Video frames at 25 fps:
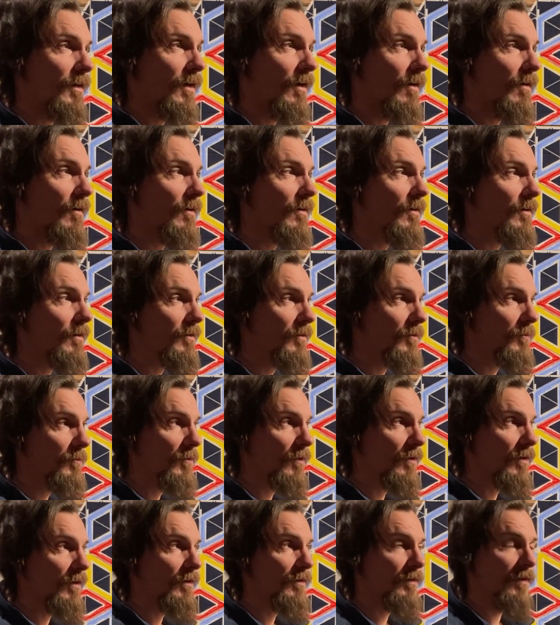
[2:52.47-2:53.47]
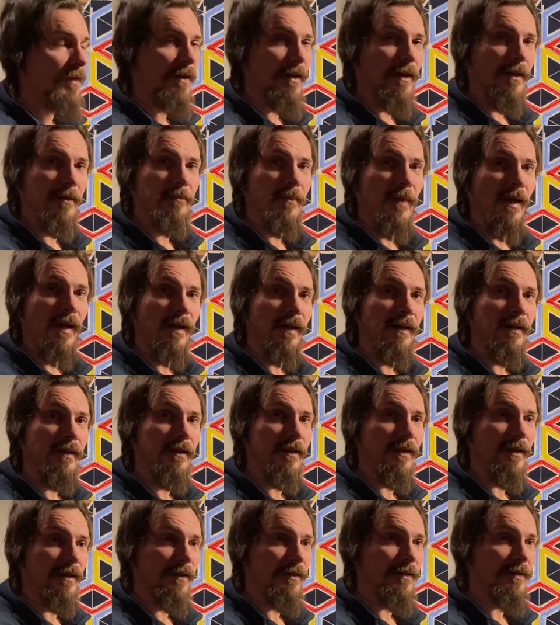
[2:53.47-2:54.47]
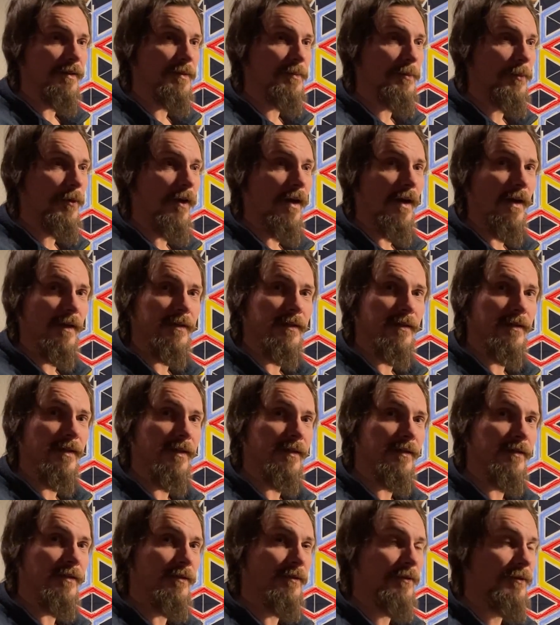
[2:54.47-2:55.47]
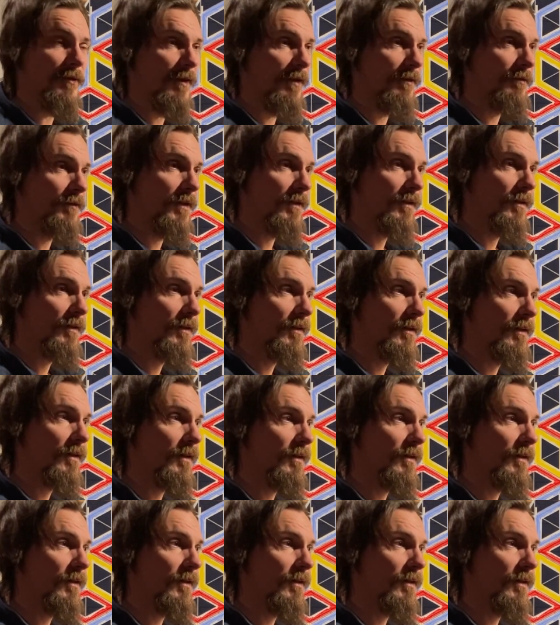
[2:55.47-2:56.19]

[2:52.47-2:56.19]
all the work that I make is process driven,